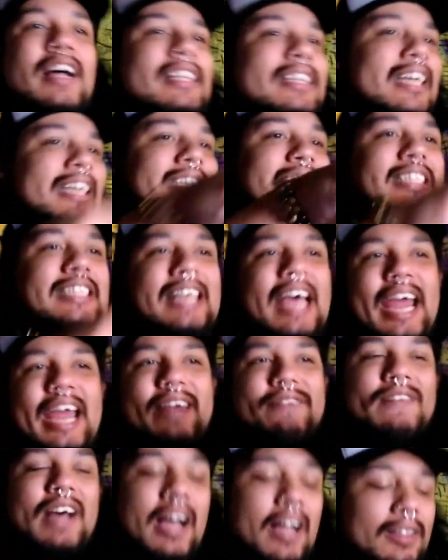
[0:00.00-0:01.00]
The
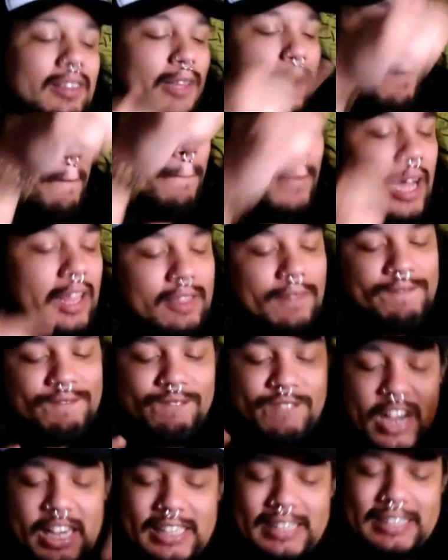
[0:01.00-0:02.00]
save! The
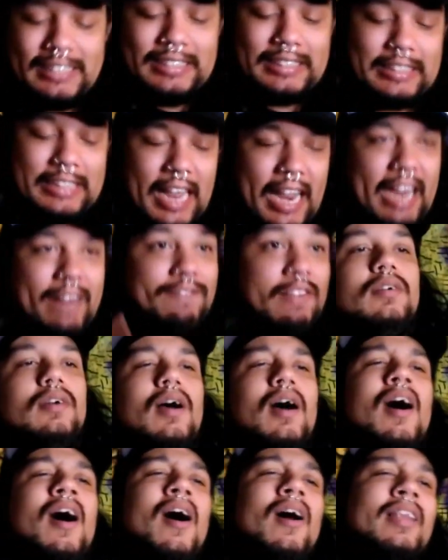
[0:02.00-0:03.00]
motherfucking save!
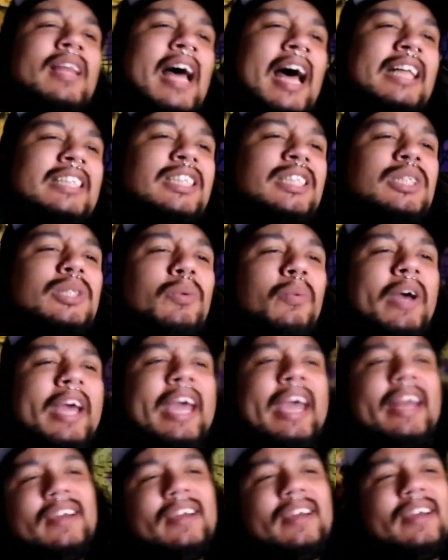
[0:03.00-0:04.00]
Oh, that's
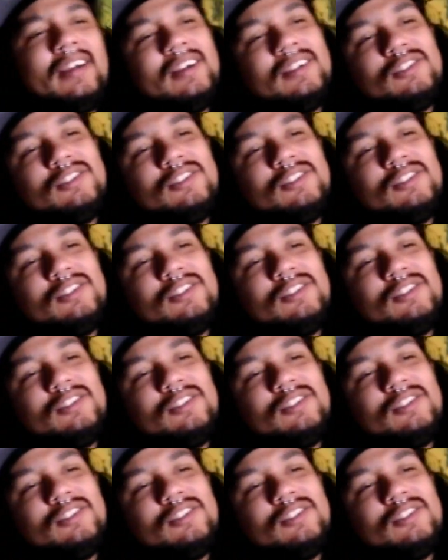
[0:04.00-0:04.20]
sweet.